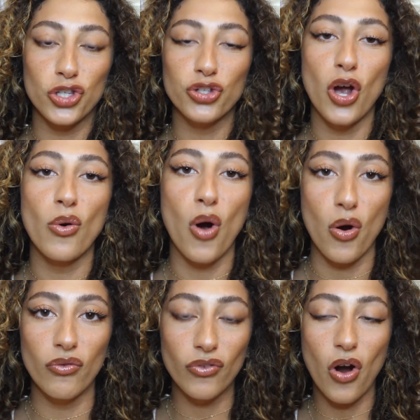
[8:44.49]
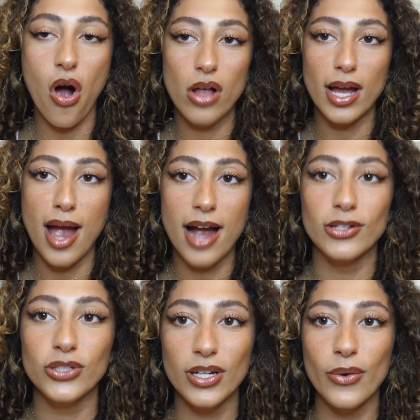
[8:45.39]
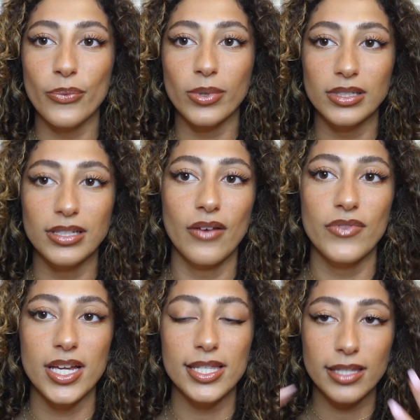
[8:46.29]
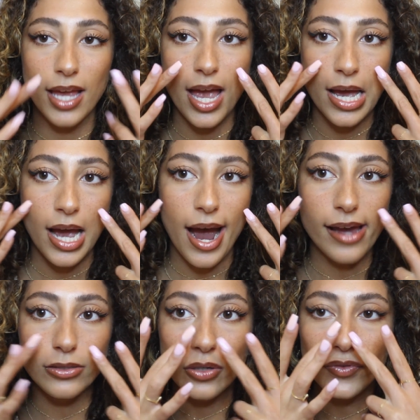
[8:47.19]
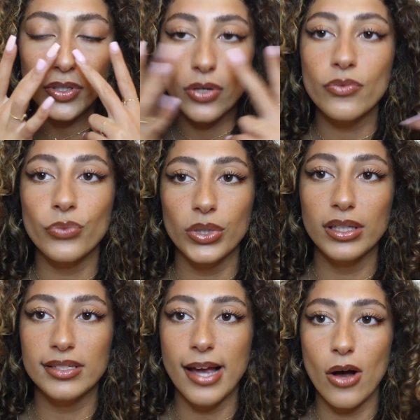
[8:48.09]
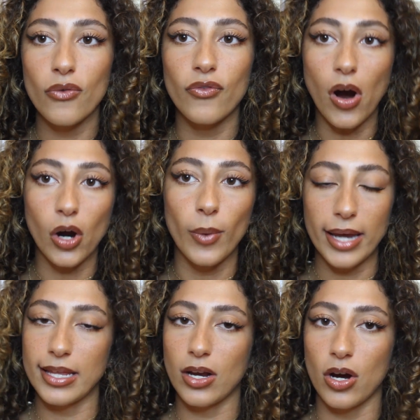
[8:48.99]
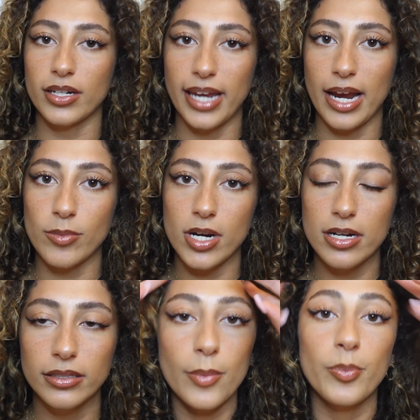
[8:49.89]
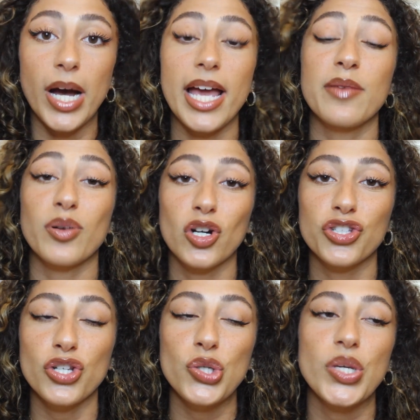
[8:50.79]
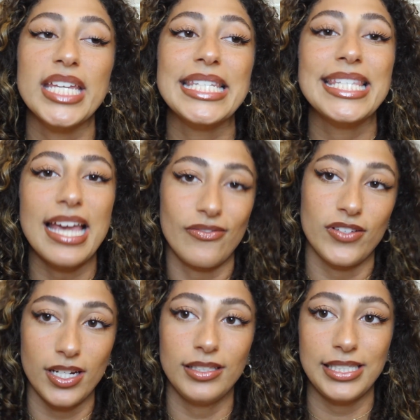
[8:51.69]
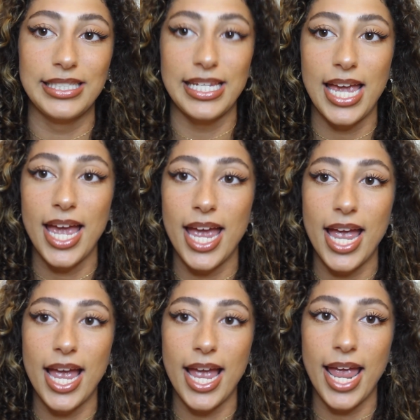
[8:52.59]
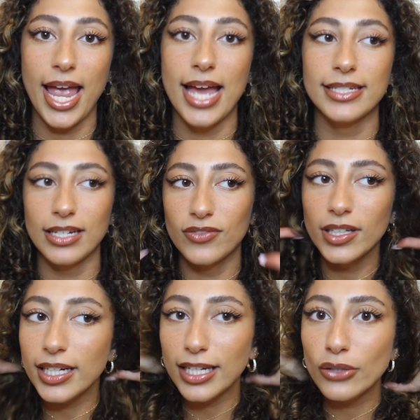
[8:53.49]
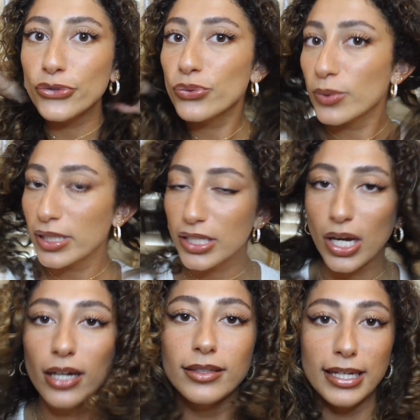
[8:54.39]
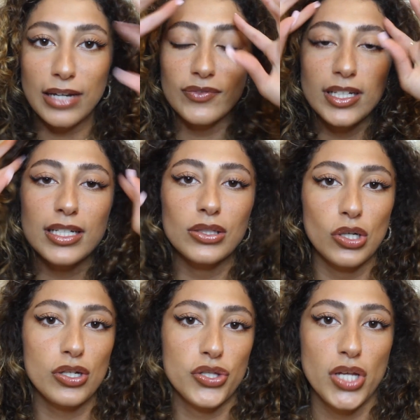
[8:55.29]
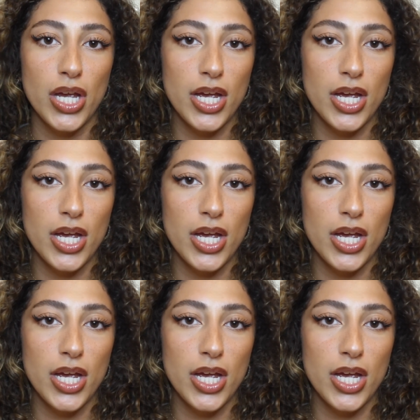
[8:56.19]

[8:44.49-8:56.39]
so overall, I actually really love this. I don't know if you can really tell far away like on camera, but in person you can definitely see it. And I feel like it looks really good. Like I feel like it looks